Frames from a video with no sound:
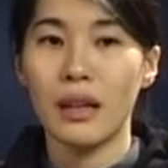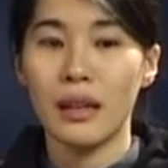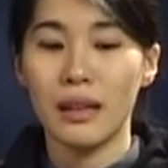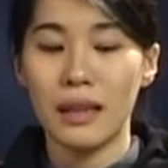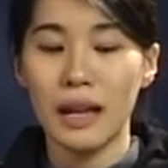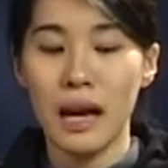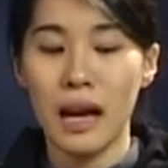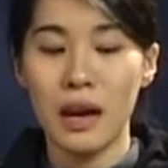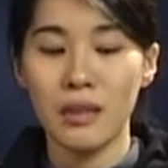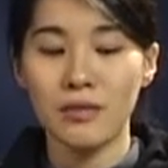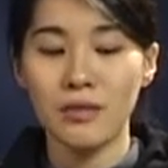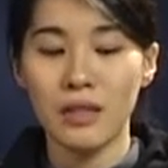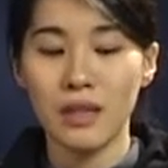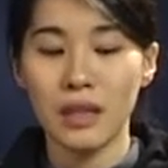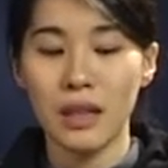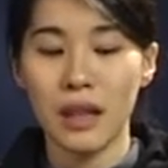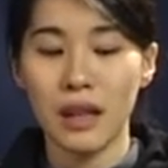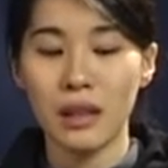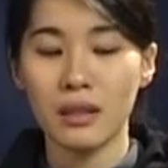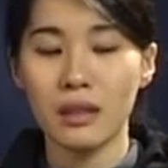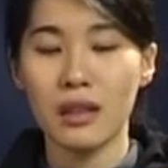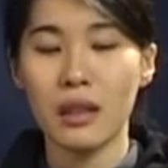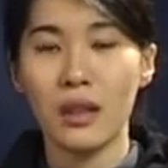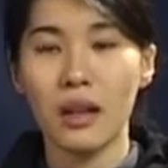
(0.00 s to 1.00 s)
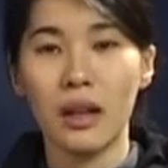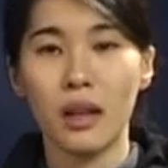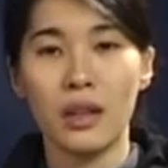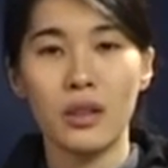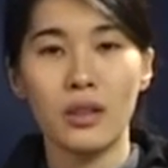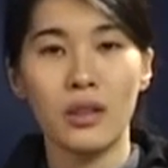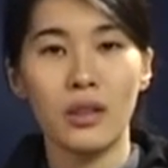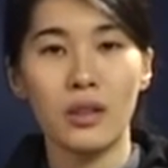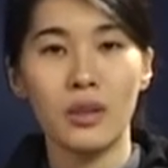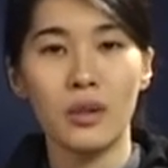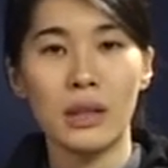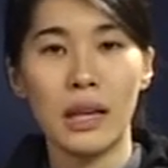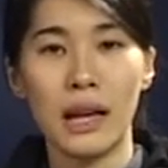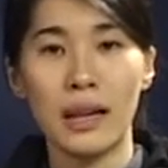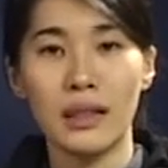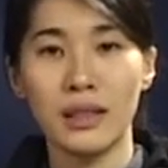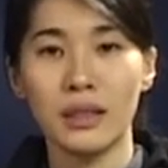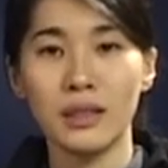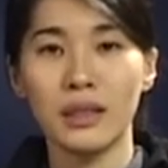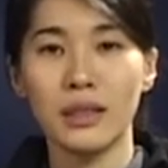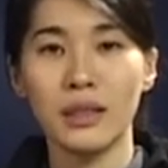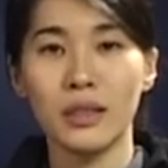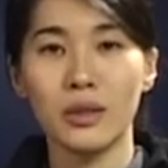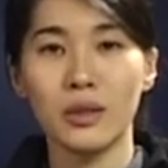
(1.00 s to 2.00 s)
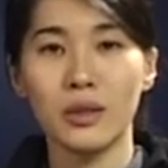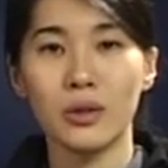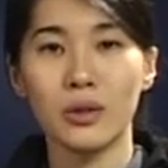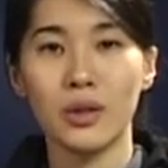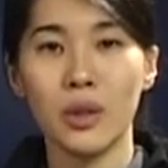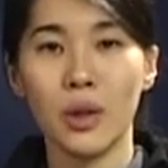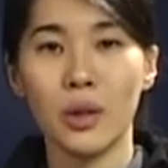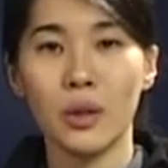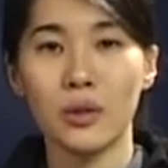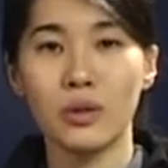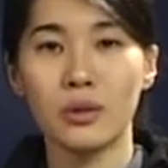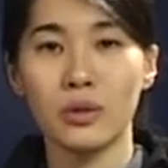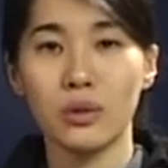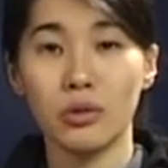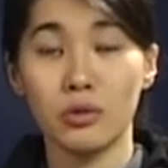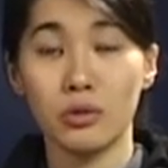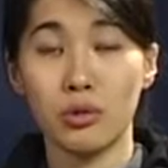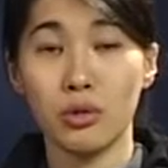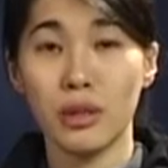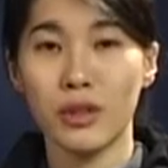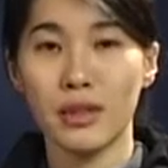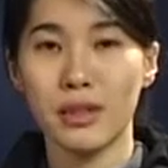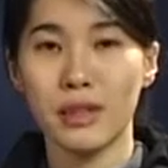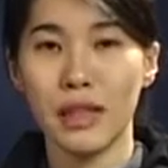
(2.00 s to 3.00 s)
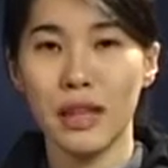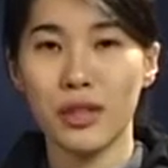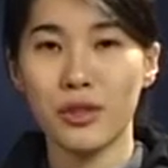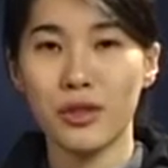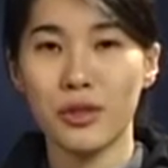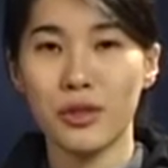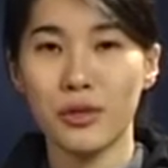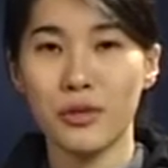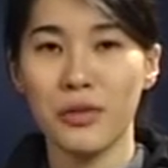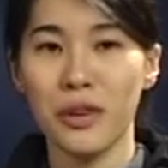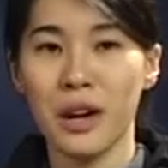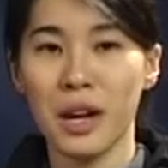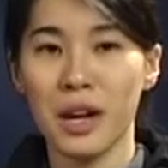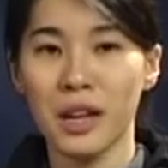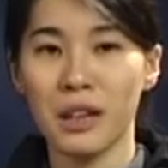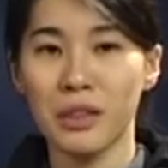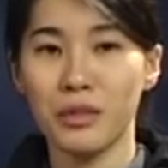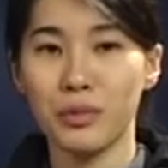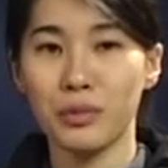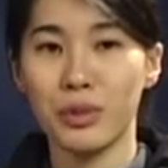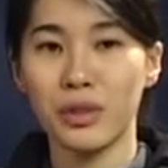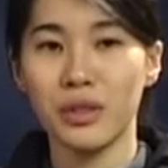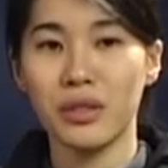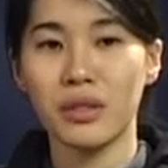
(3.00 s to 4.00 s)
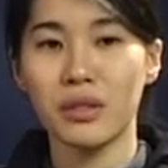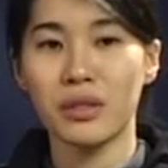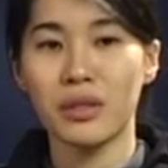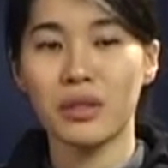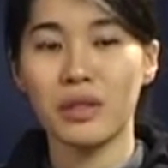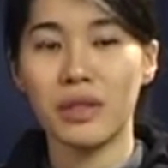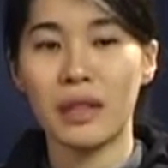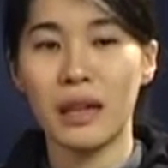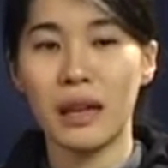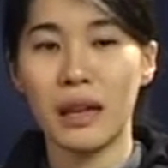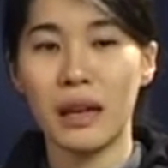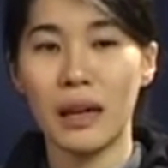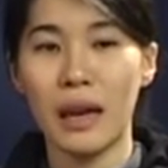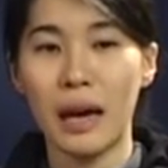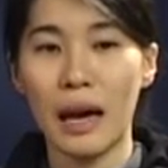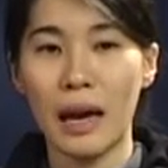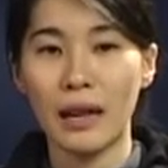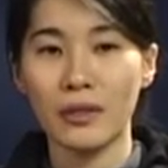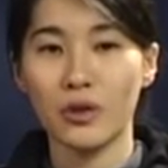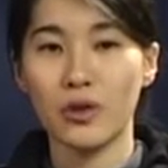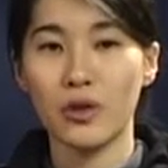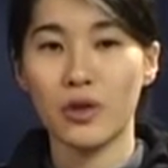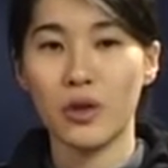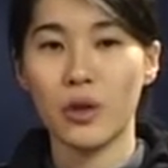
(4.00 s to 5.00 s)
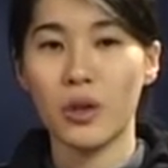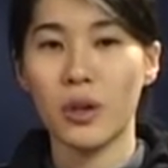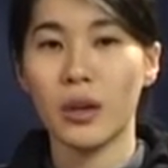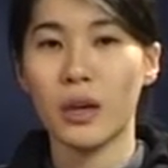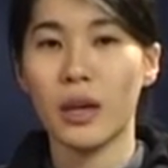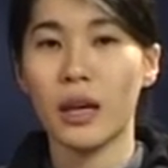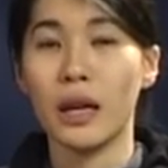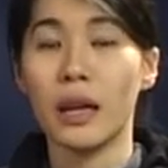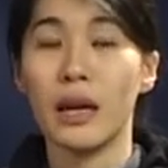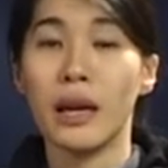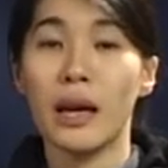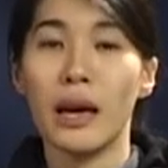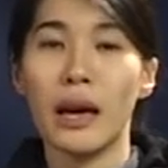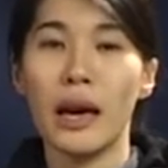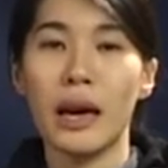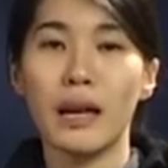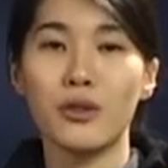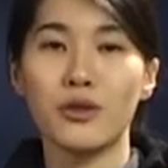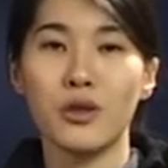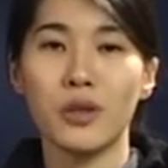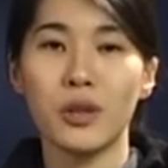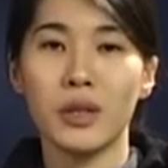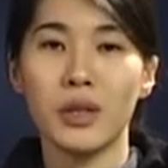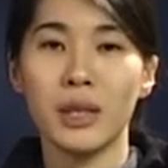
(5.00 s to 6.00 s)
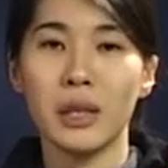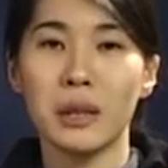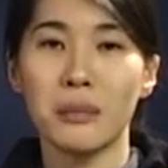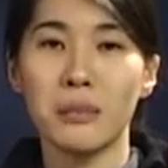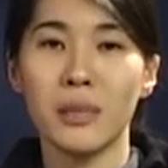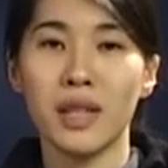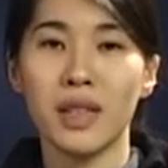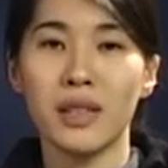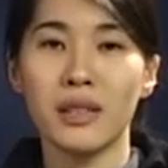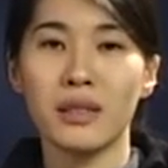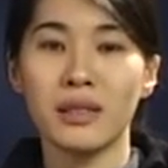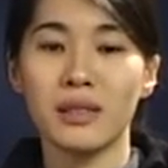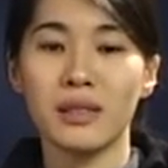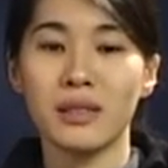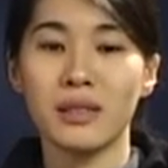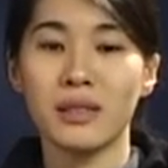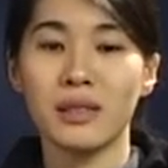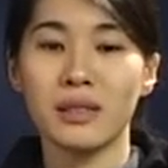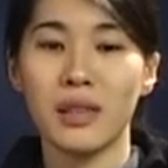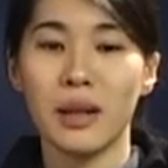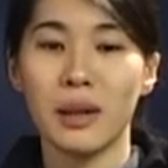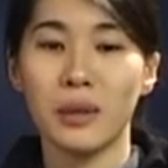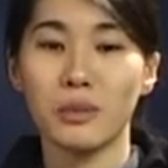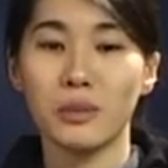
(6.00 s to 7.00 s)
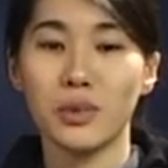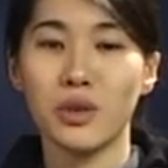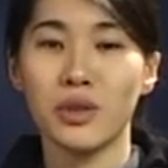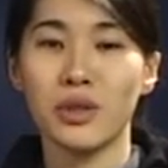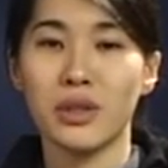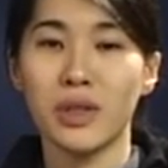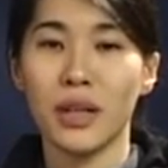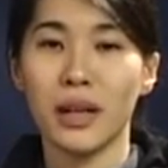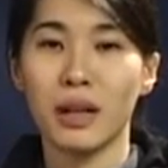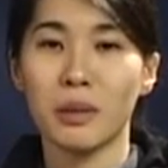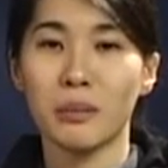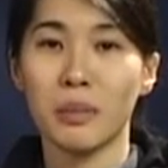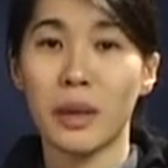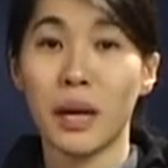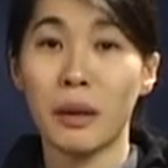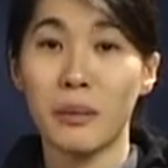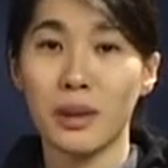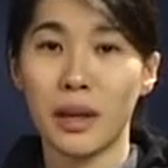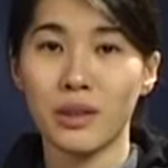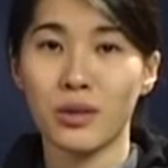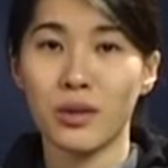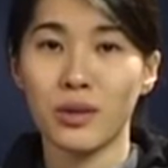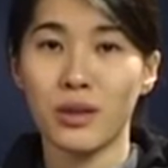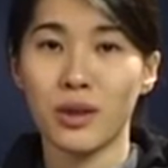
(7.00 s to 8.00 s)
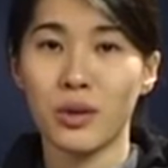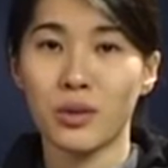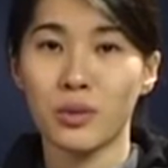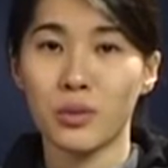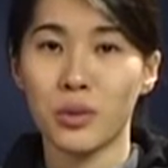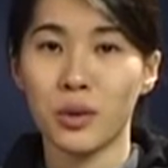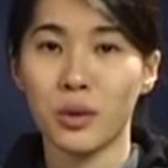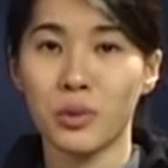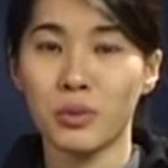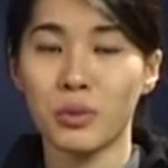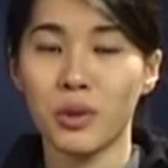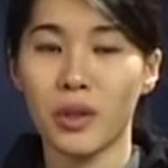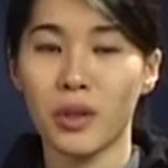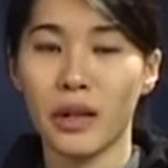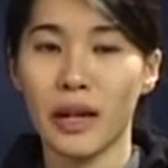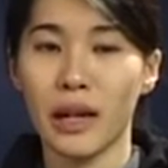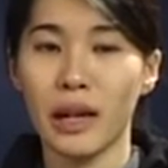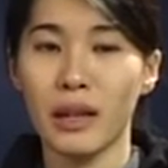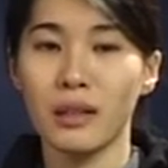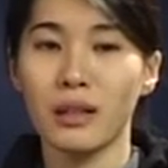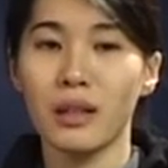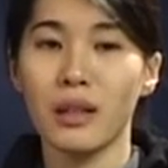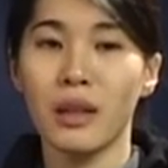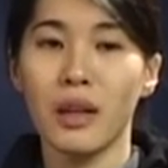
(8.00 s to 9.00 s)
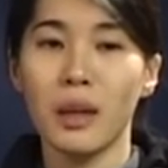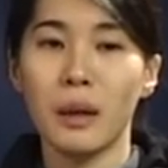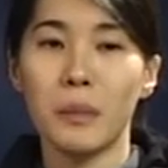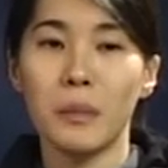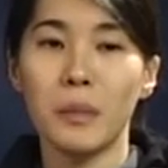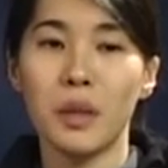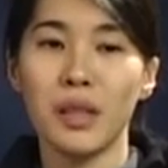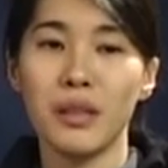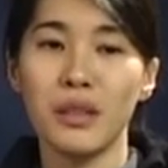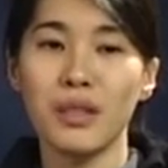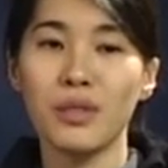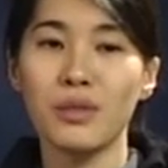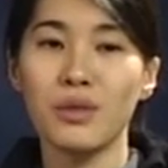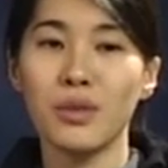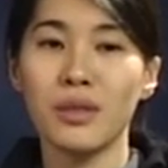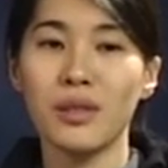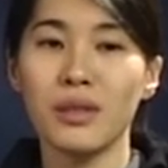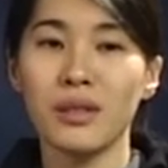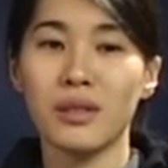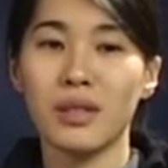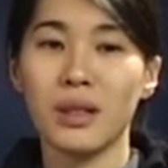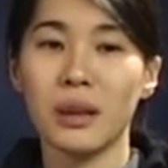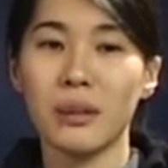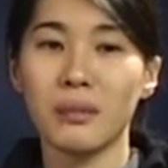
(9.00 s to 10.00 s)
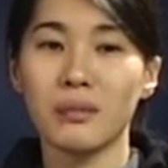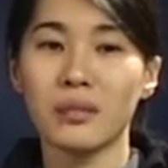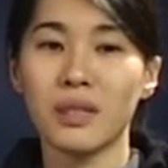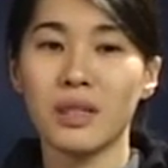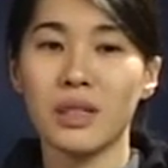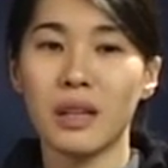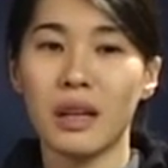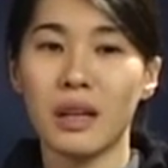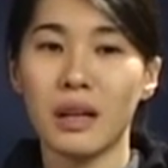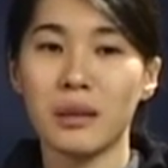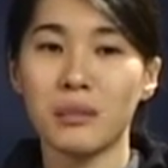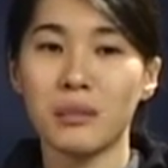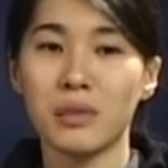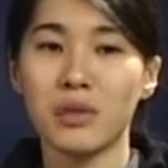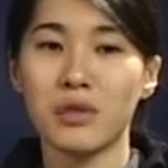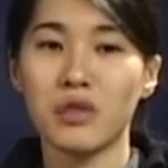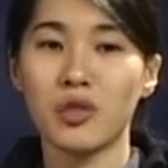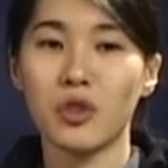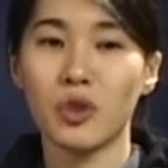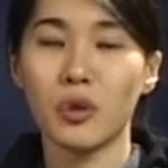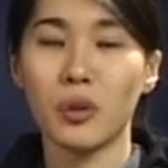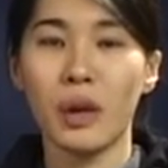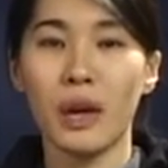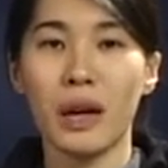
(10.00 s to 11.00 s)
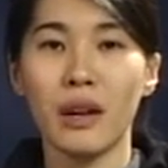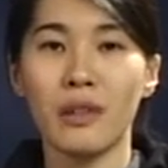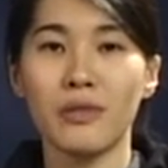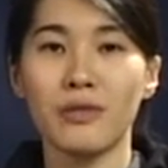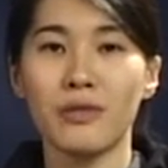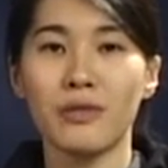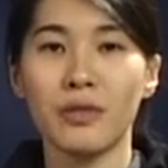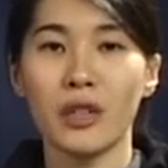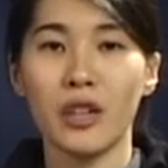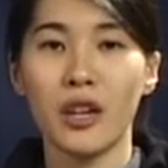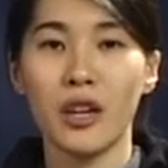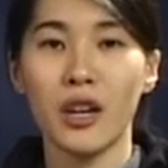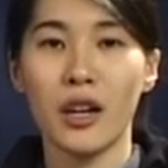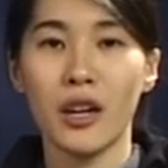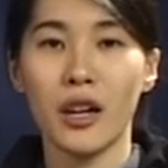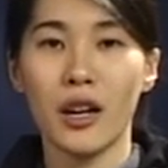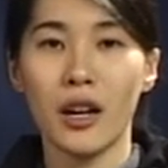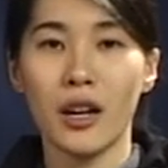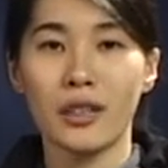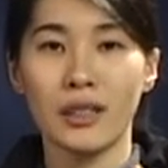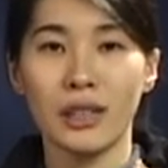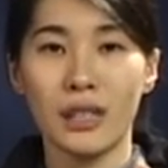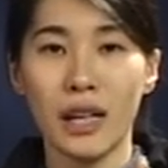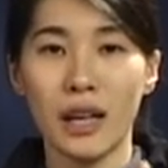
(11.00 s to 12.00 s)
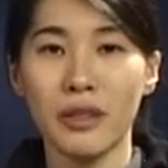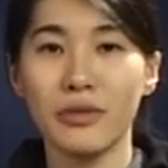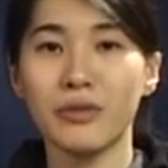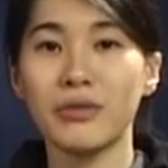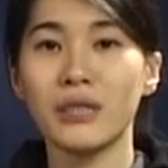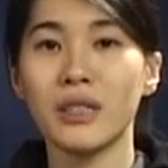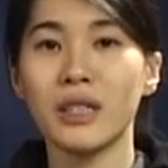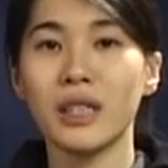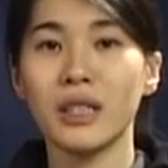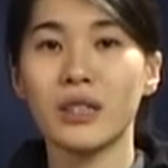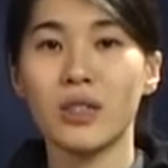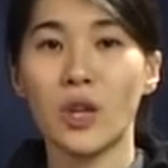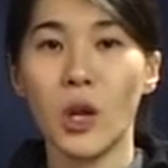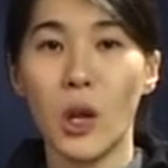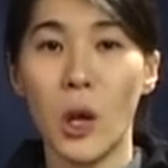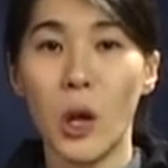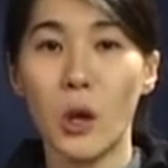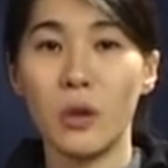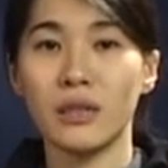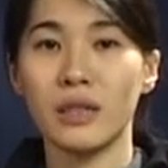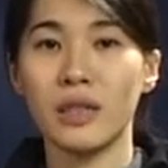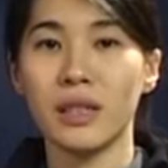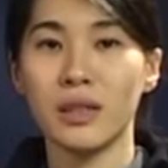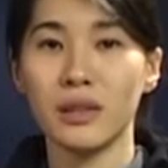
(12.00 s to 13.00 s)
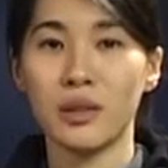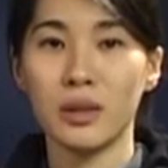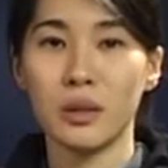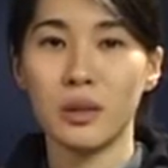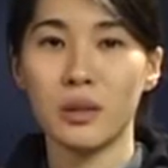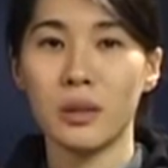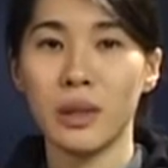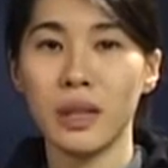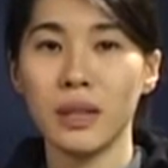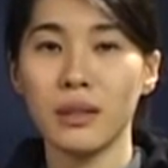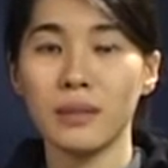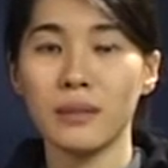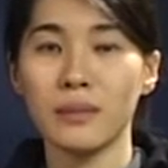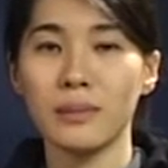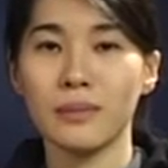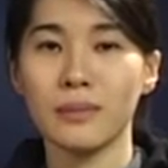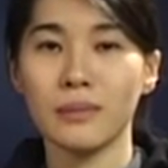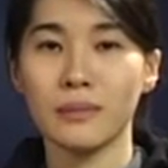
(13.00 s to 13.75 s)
Now, after that, lastly you go to the stage 5, which is the adjourning. Adjourning means you saying bye-bye to your group, okay? But this one, sometimes you have a definite closing to it.